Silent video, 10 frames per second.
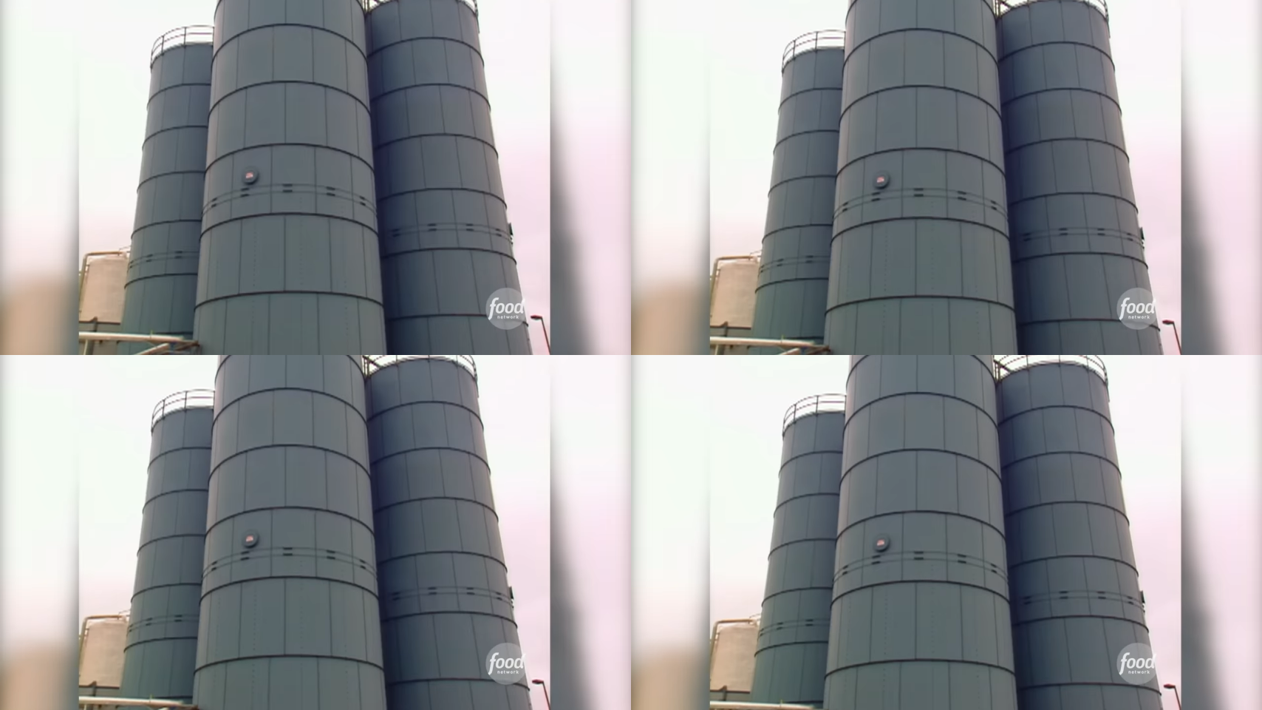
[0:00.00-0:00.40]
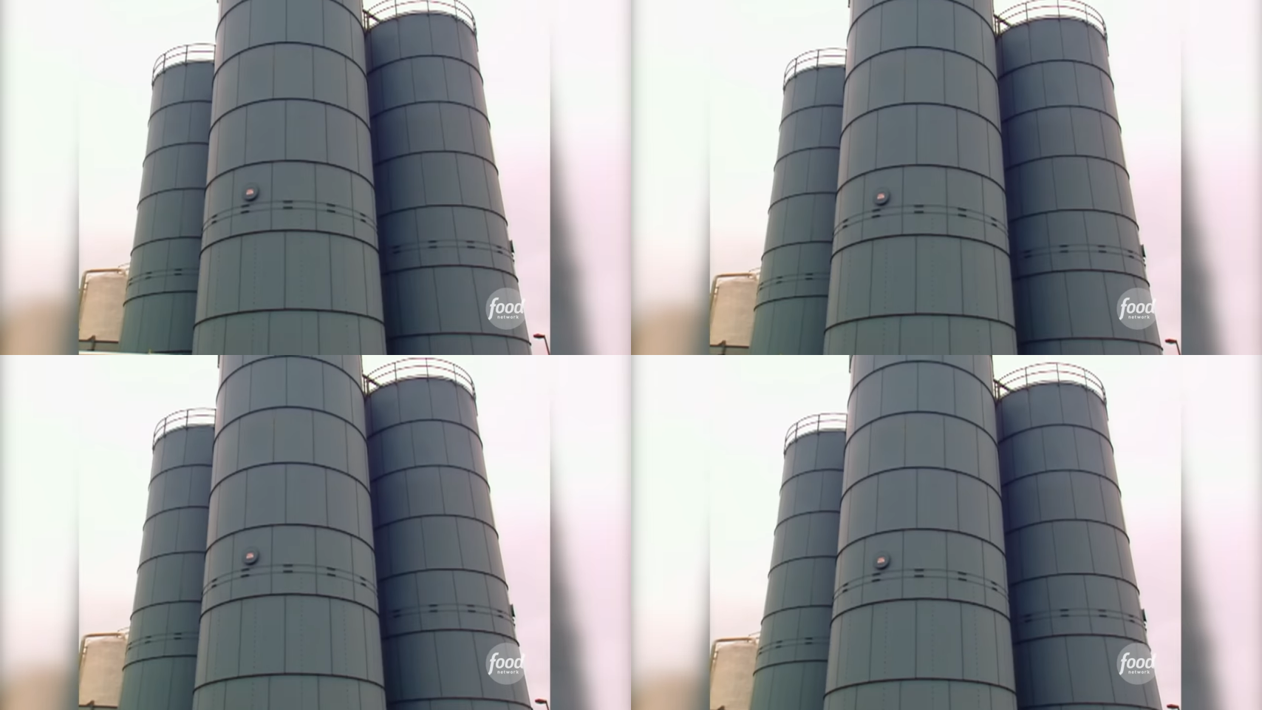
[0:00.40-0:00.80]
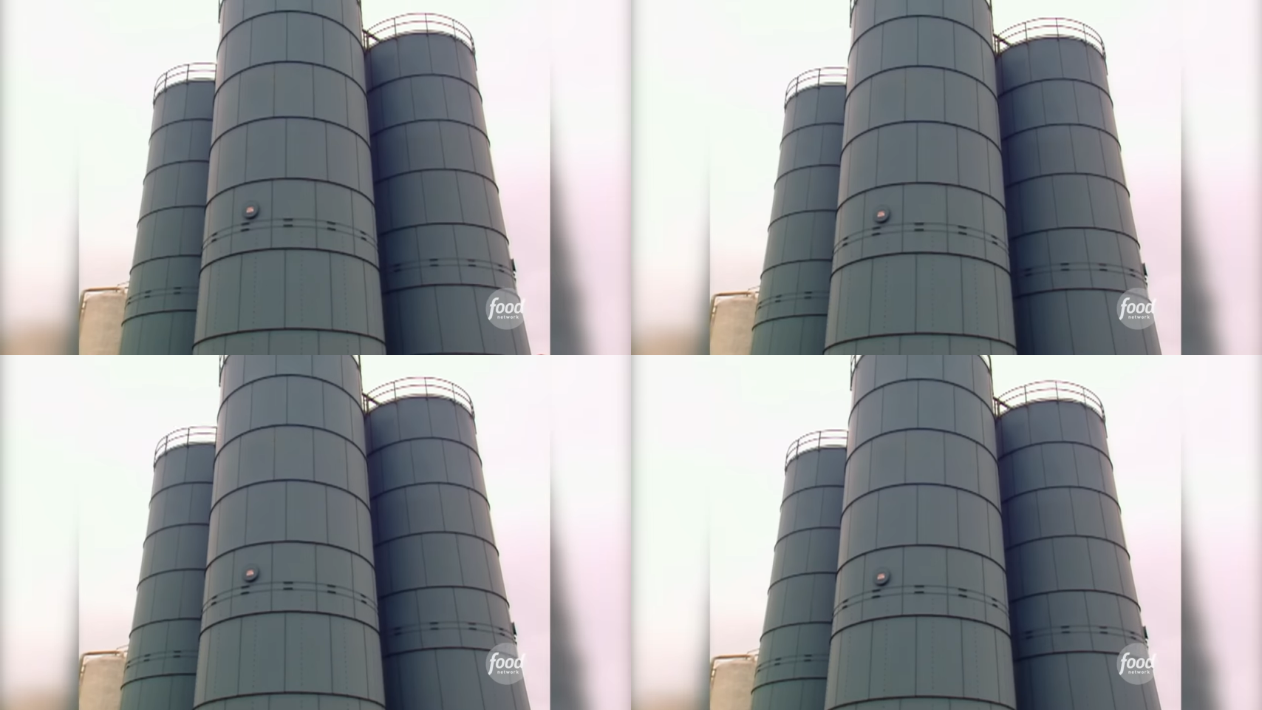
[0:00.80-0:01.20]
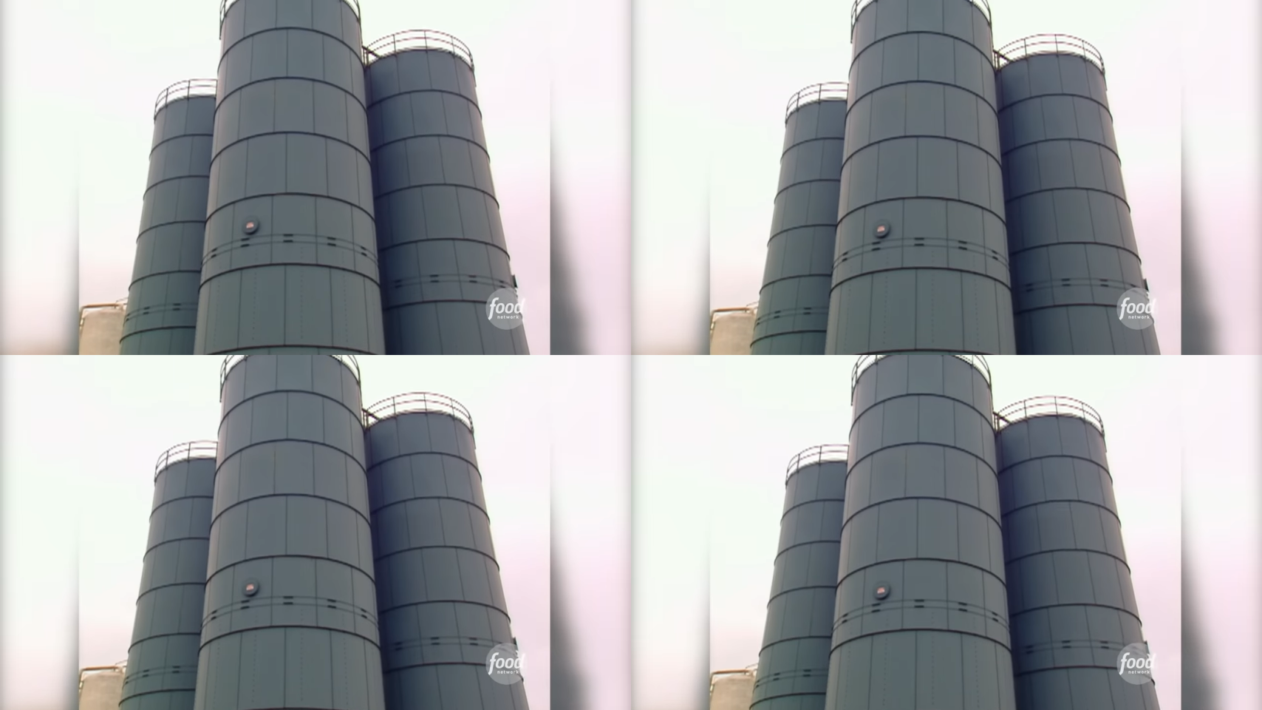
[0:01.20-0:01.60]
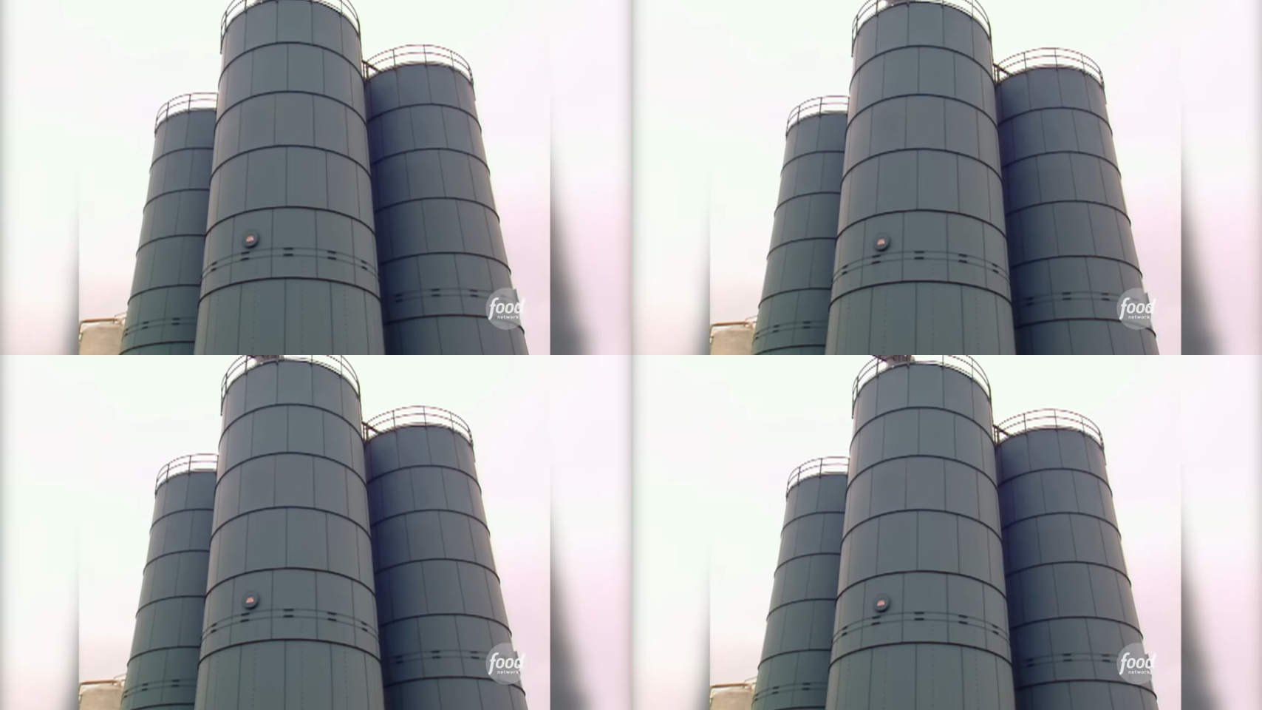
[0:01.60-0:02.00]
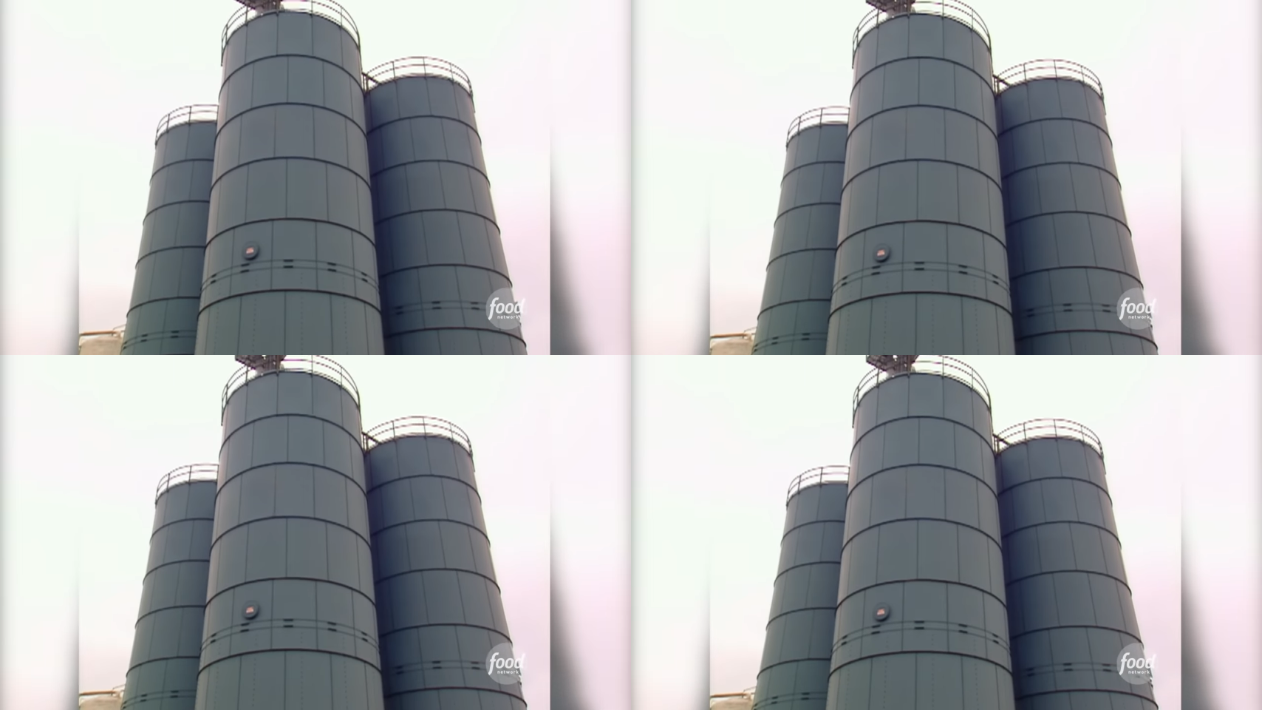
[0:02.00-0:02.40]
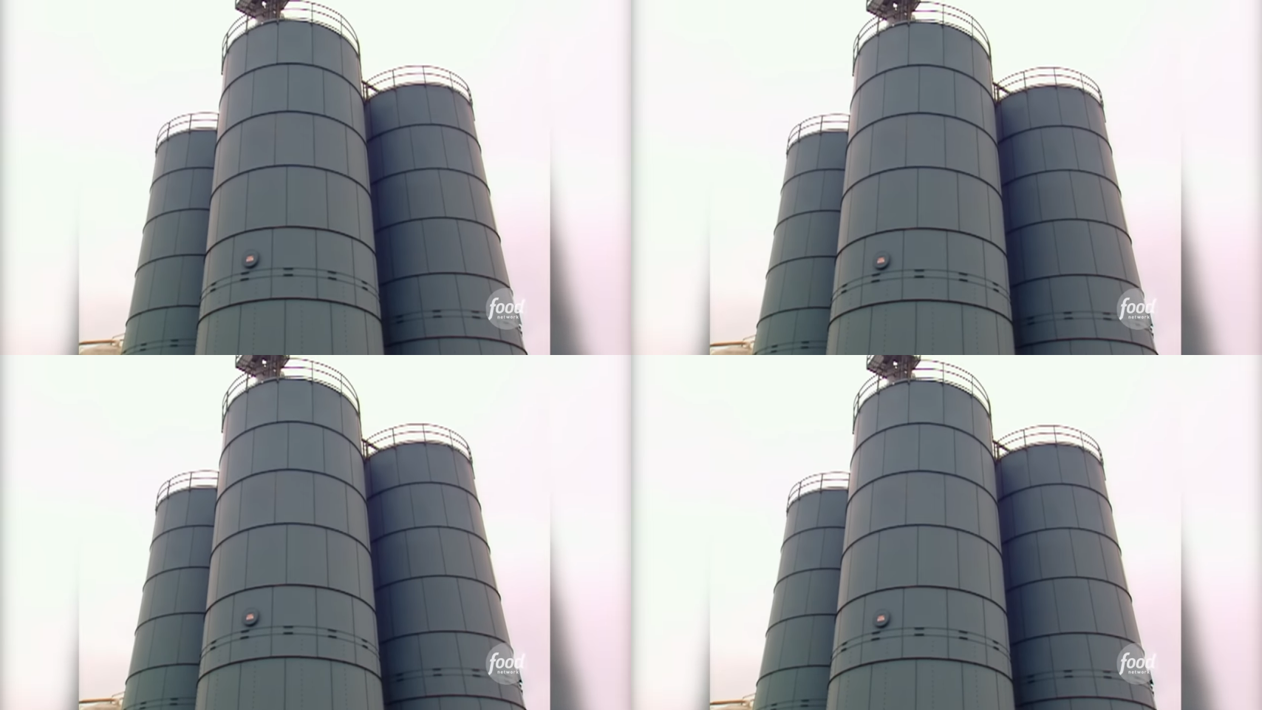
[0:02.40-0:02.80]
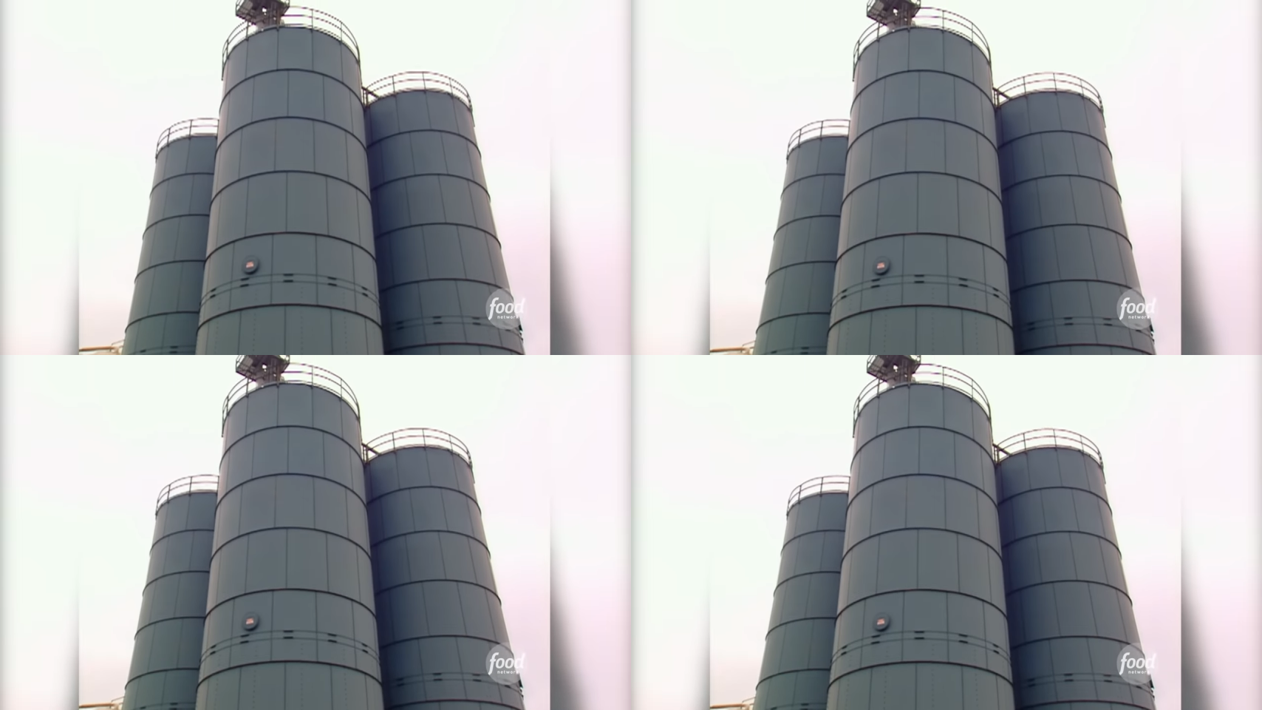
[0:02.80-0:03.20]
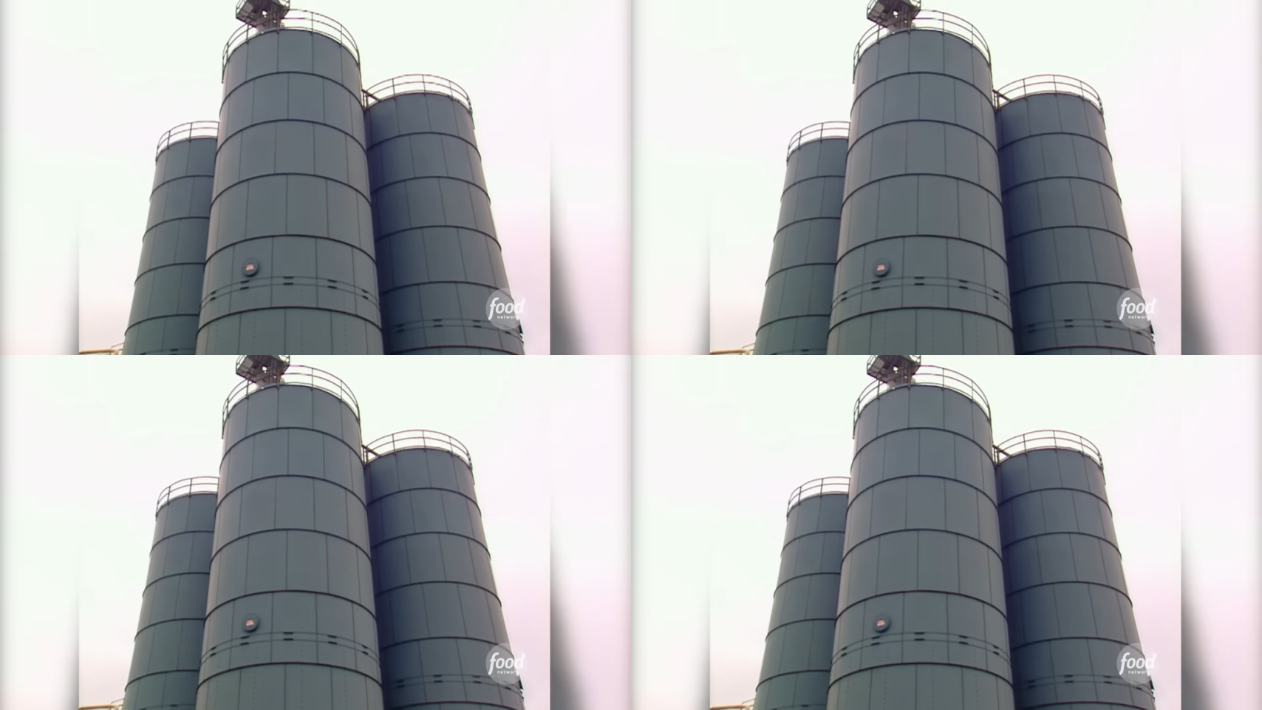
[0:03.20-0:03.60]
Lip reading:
(no speaker visible)